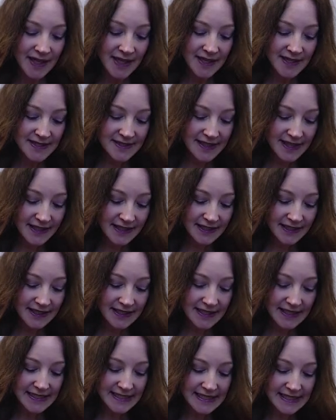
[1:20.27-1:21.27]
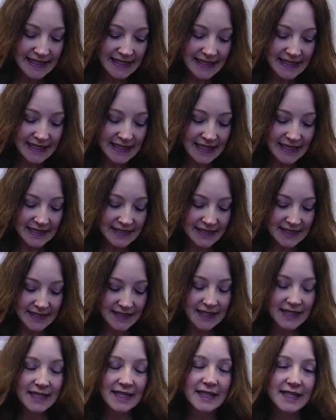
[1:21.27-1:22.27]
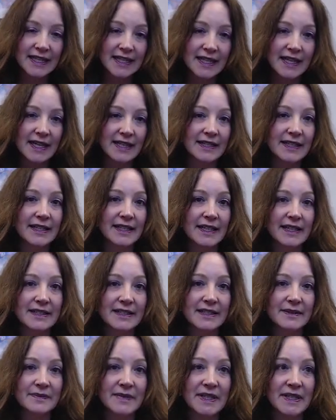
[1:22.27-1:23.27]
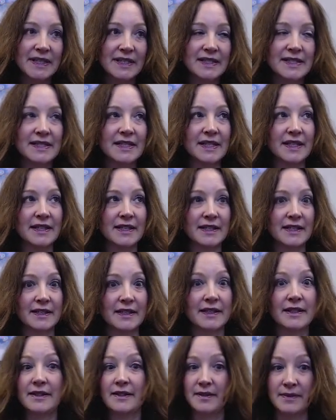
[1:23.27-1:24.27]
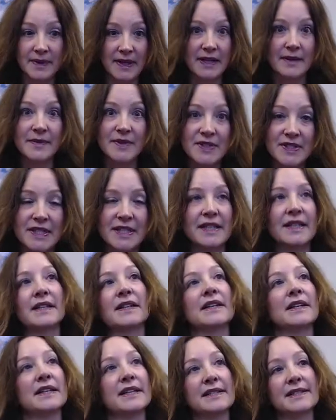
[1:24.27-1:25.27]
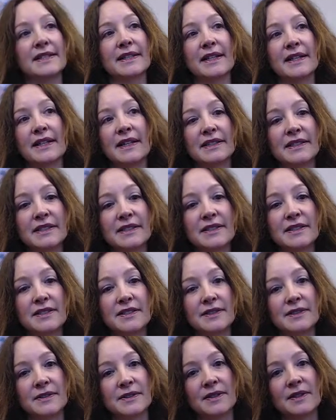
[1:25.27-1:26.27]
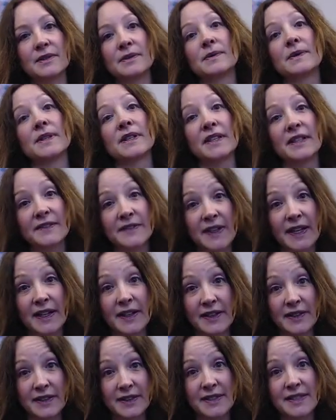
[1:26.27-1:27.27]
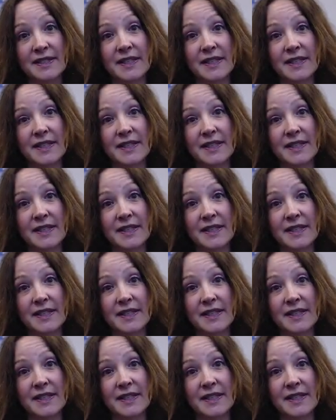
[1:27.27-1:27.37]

Secondly, is it connected? And connected means, in the way I'm using it, is it connected to the work of others?